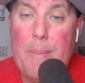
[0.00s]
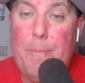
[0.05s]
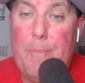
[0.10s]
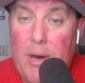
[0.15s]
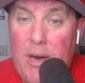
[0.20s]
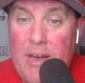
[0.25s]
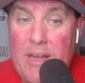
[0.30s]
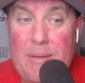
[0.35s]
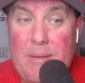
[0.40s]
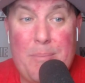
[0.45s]

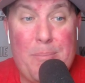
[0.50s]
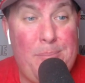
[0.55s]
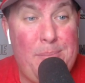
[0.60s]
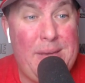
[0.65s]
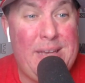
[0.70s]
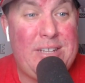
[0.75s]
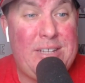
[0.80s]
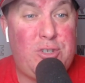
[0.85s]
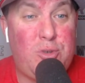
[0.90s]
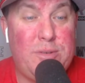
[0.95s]
but
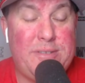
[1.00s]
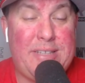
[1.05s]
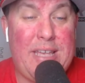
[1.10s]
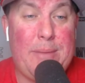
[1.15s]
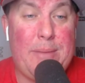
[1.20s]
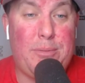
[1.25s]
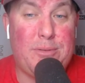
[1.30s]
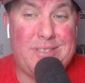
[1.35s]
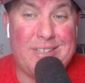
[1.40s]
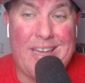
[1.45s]
Mitch was
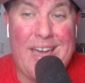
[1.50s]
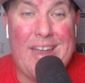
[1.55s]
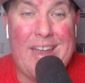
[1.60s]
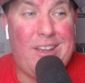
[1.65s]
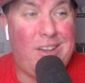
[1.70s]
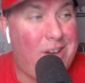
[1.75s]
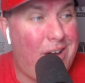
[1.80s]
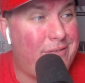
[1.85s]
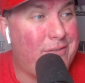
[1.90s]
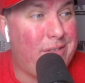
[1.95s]
able to kind
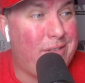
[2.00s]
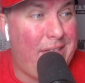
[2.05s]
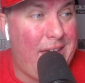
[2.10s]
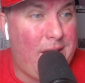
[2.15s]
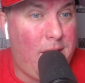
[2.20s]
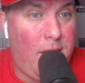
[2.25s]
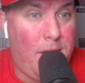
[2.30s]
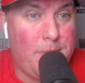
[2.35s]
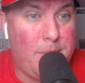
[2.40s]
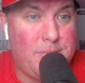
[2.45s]
of cover
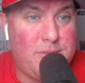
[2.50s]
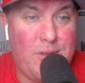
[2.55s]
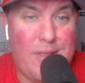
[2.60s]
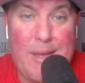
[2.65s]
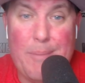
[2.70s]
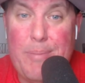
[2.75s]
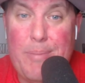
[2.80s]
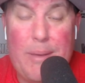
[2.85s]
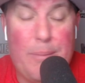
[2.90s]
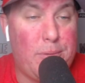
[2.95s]
that up so
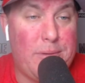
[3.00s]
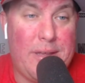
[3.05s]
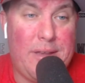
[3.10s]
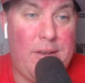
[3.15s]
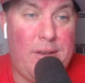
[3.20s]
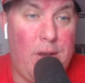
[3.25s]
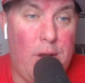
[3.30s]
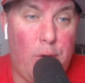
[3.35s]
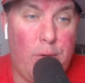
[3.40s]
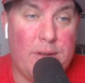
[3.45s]
that people
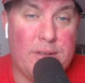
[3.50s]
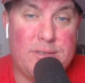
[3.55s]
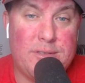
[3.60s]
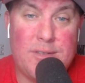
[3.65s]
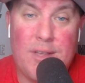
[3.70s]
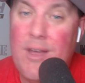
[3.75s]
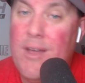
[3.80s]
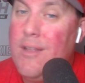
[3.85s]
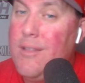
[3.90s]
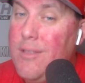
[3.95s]
didn't notice.